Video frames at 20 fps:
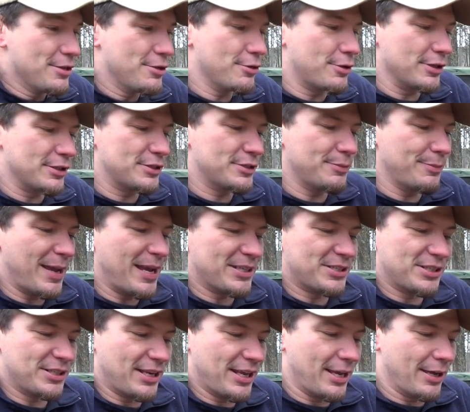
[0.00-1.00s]
you could
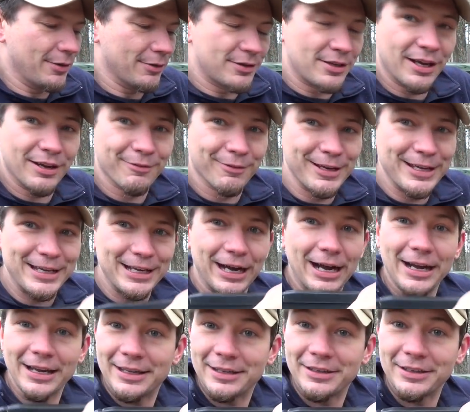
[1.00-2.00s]
smash it down,
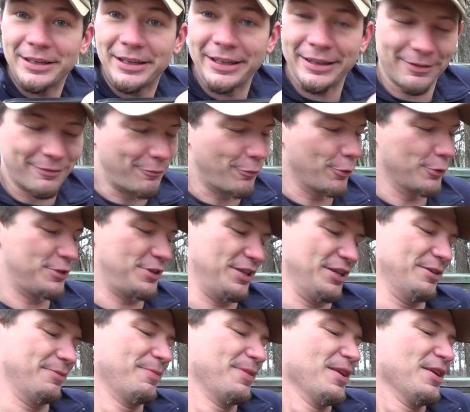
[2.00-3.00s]
recock, and get the
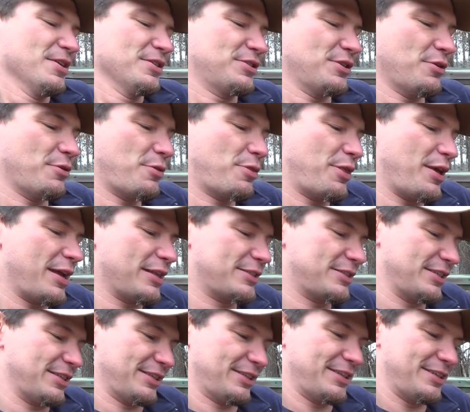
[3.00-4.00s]
410. So
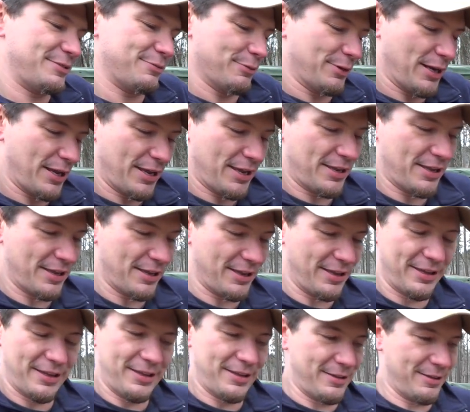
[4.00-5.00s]
that's at least what I,
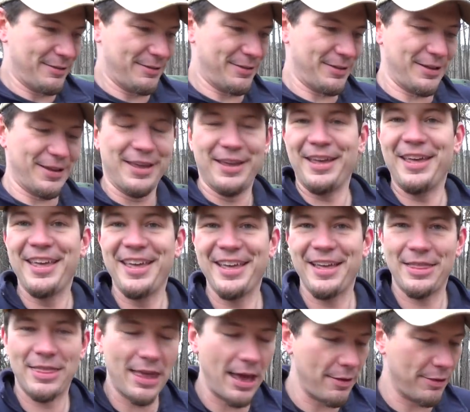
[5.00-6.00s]

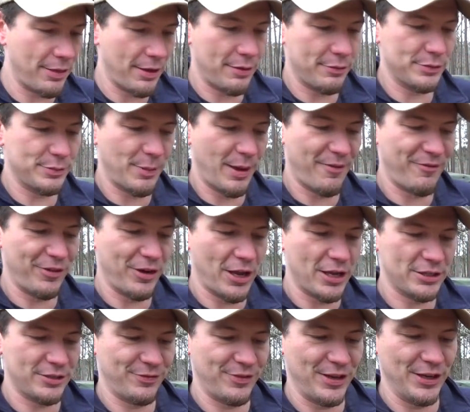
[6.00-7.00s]
that was my
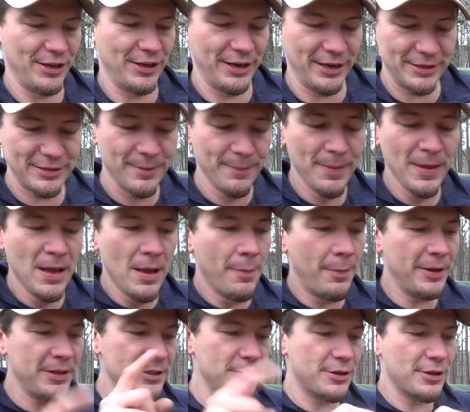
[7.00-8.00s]
philosophy on it.
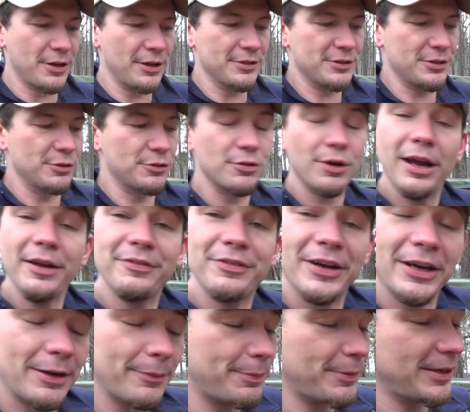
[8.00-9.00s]
But you could also dry
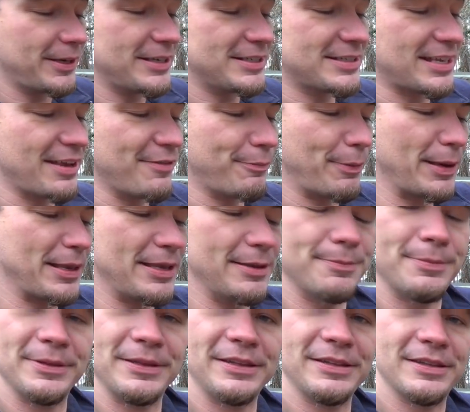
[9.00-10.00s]
fire it plenty safe by
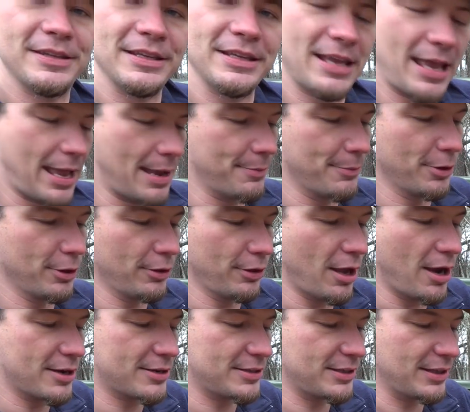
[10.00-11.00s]
keeping the hammer
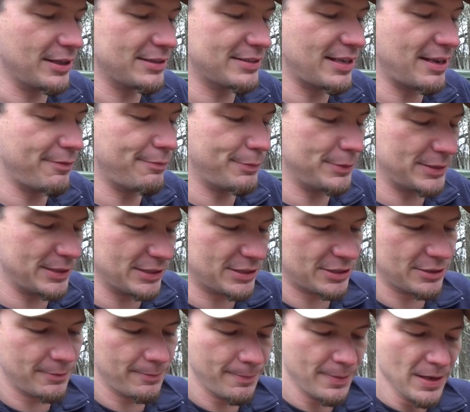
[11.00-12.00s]
locked in the safe
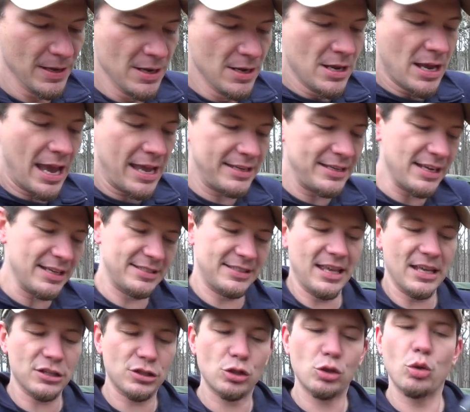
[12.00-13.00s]
position. And yes,
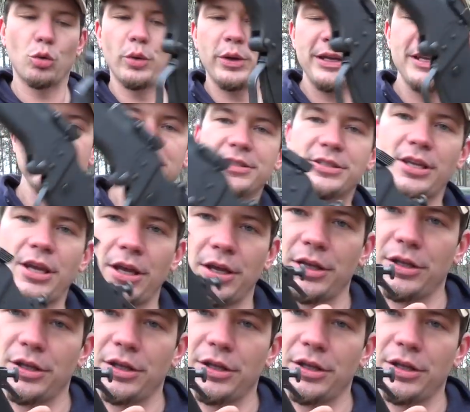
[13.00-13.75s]
that squeeze